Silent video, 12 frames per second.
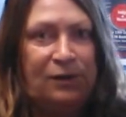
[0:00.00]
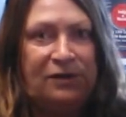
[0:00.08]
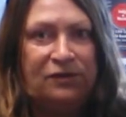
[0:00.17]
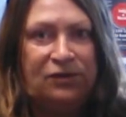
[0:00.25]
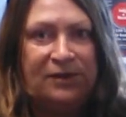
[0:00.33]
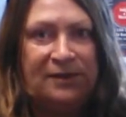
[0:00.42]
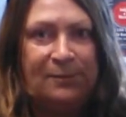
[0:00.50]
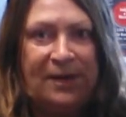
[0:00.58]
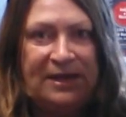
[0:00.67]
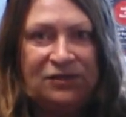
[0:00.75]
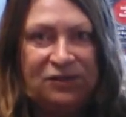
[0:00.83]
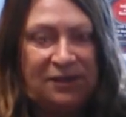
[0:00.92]
we're doing the
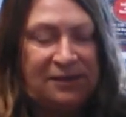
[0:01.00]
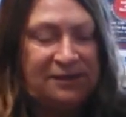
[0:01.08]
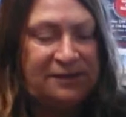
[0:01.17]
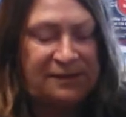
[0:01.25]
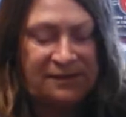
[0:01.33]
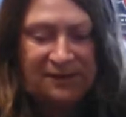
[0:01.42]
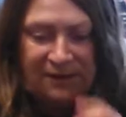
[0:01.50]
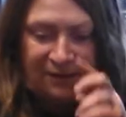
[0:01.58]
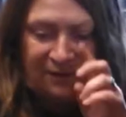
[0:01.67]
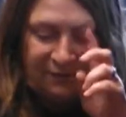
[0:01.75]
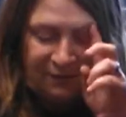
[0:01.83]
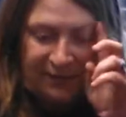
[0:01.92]
bachelor's
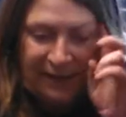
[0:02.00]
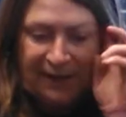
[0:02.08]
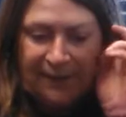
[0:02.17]
of